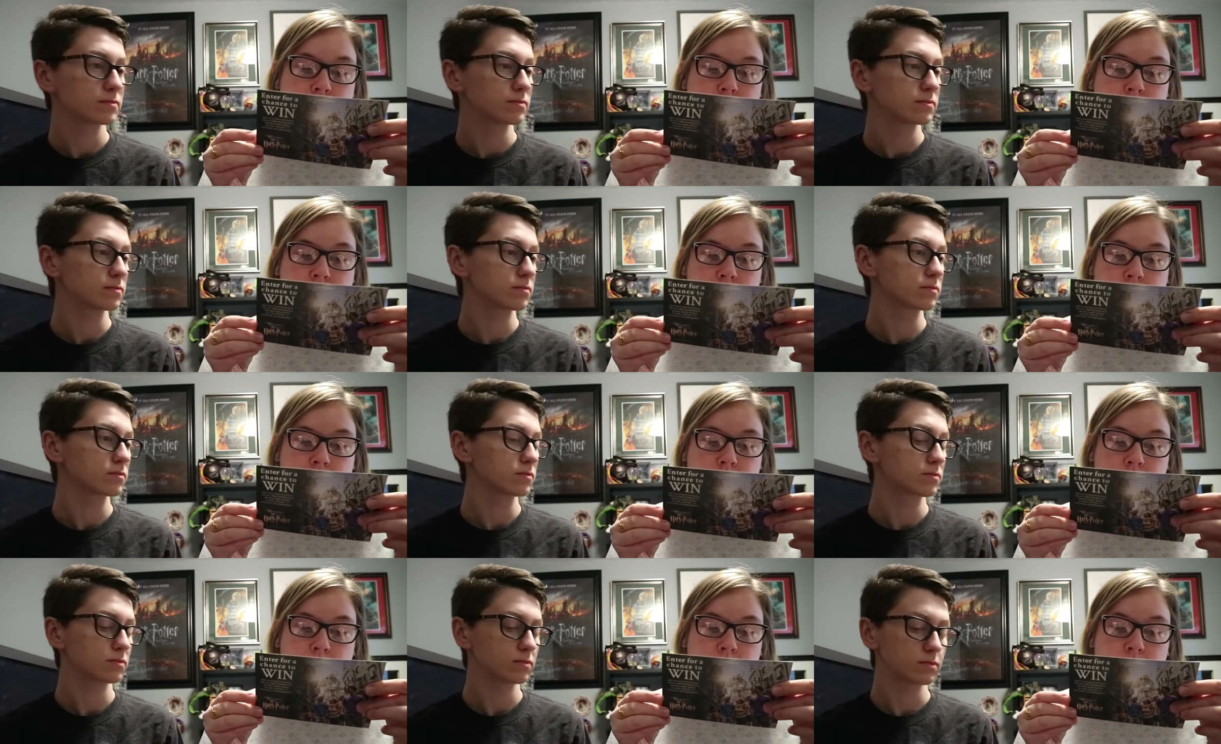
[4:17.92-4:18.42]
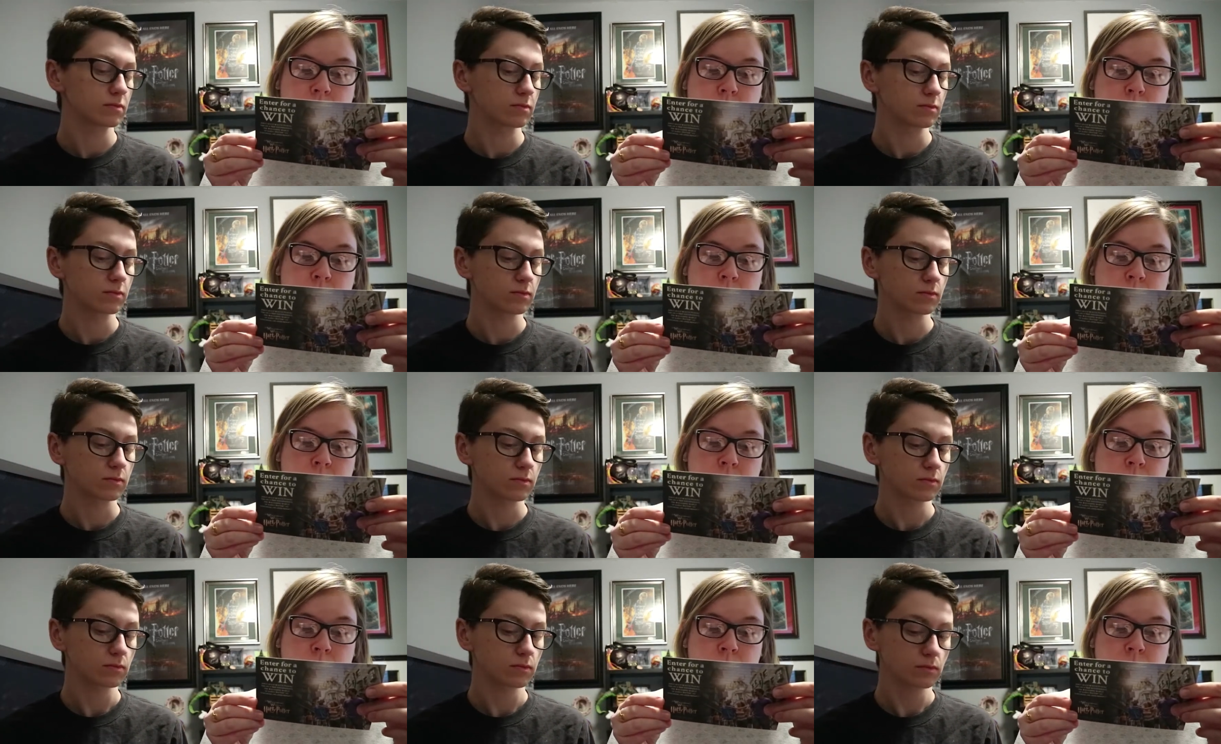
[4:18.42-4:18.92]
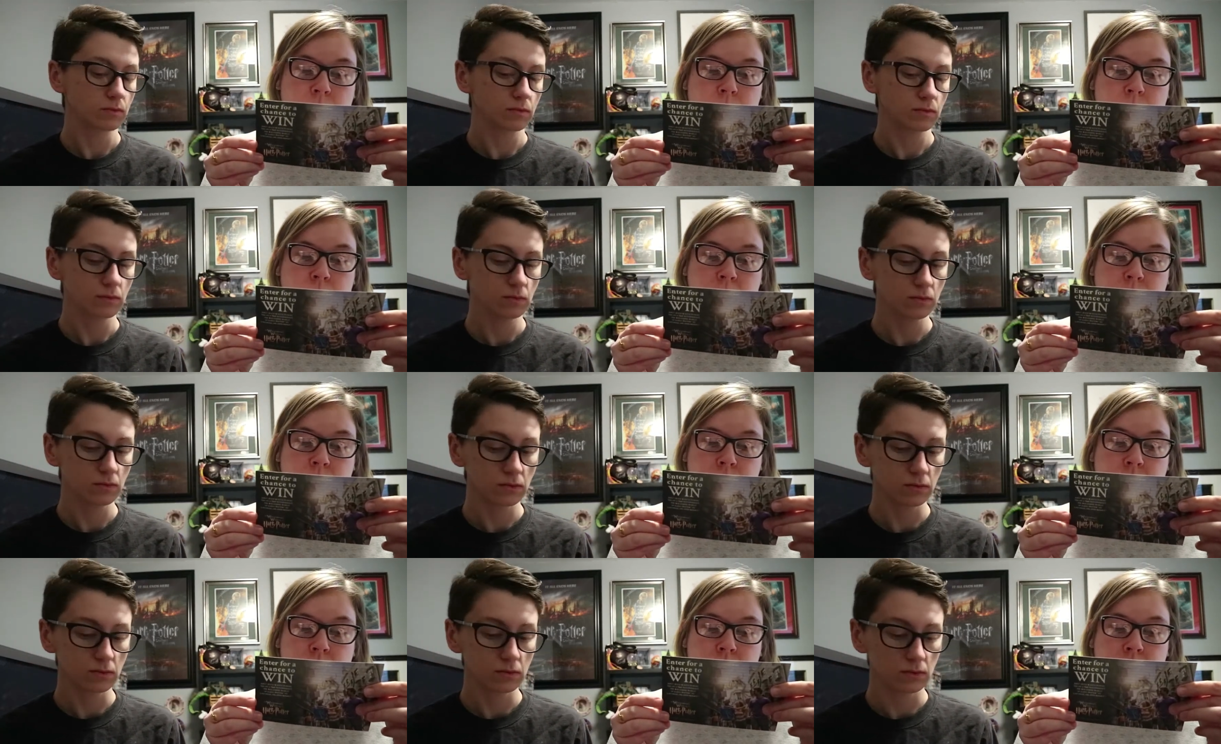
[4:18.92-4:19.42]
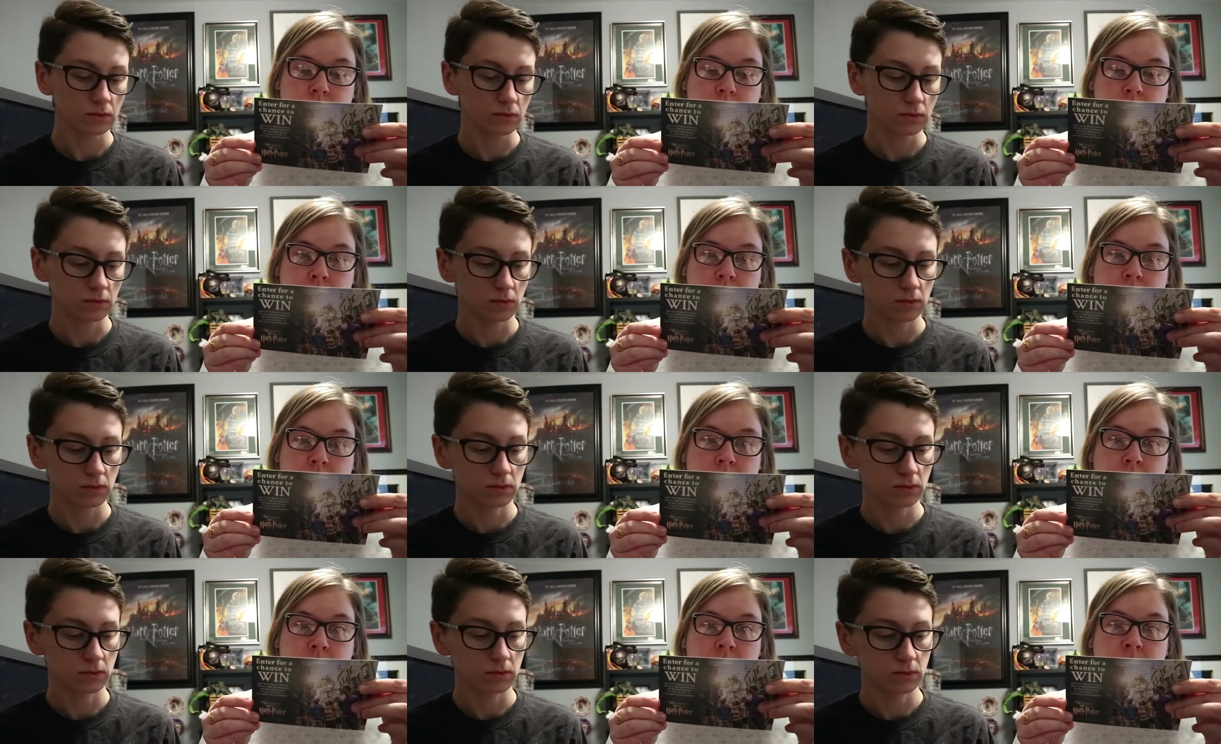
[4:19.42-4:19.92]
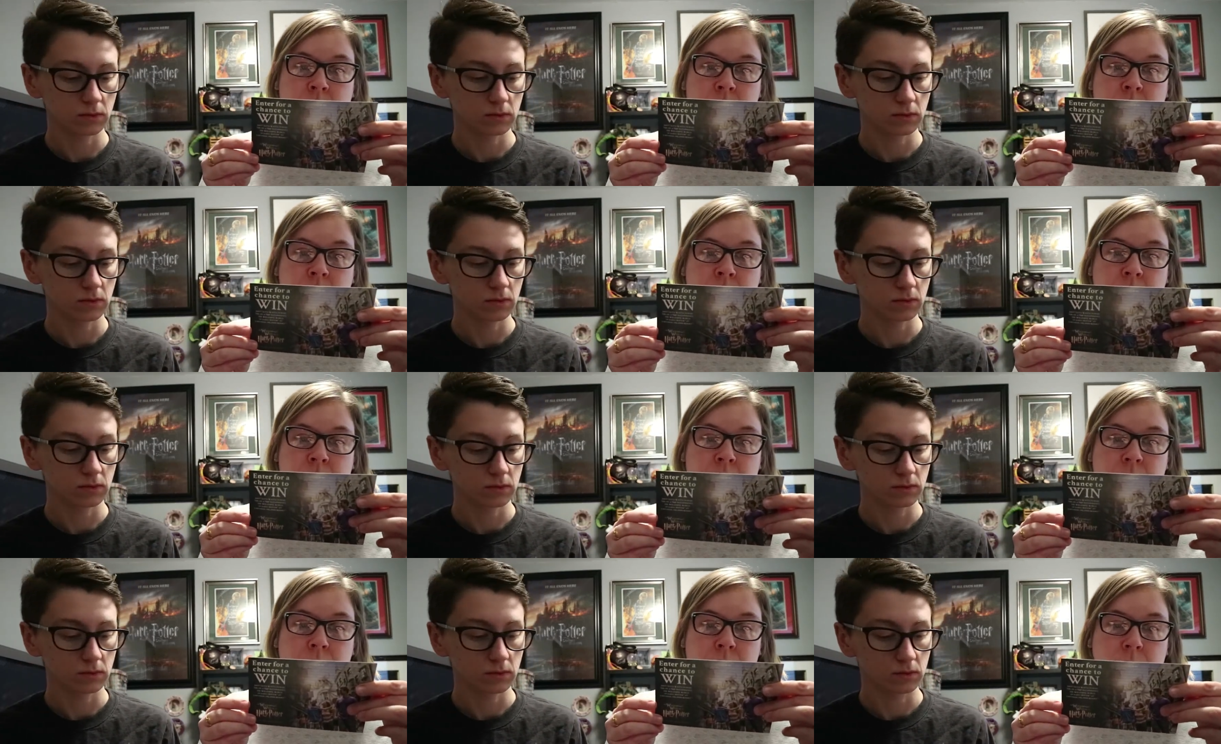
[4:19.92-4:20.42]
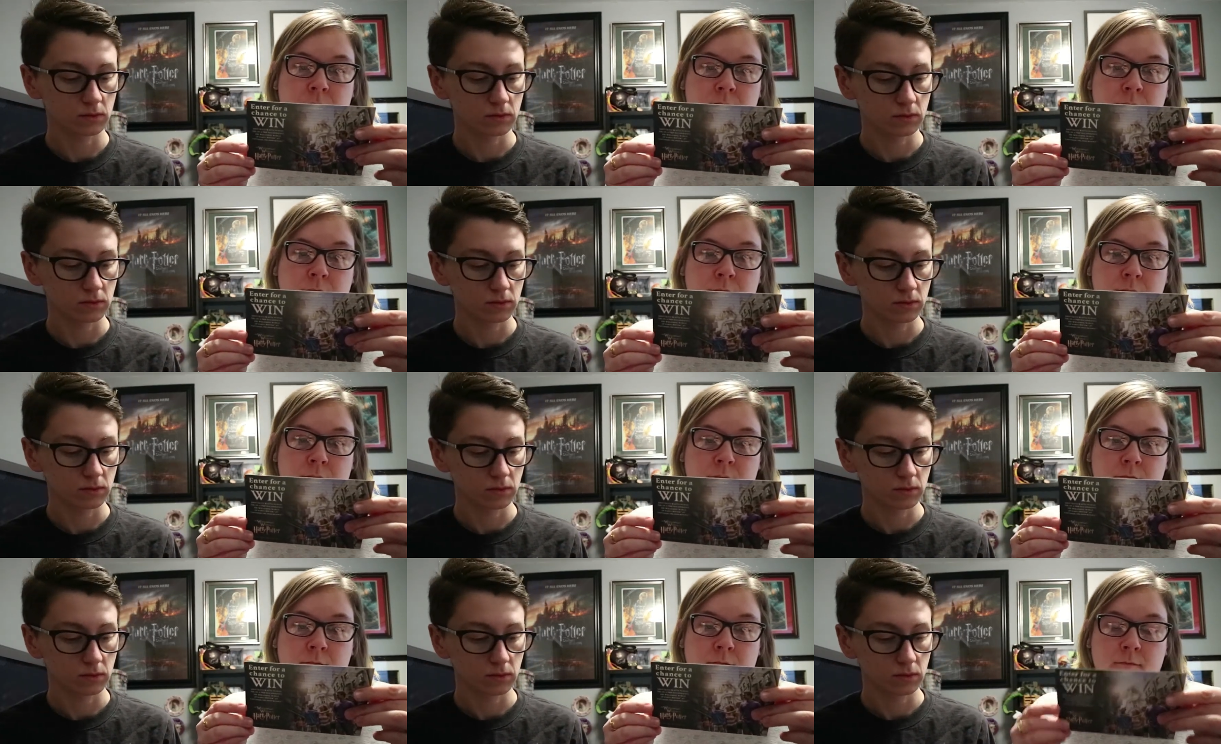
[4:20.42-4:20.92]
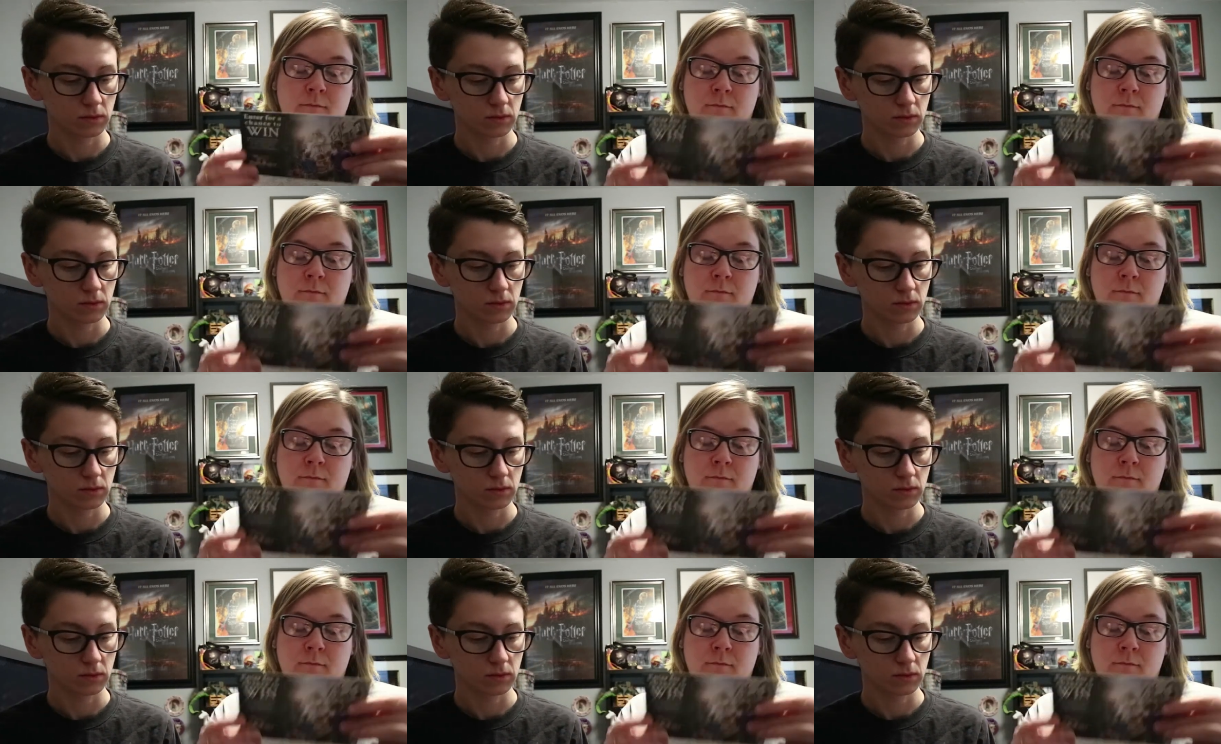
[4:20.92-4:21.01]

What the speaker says: Nobody speaks.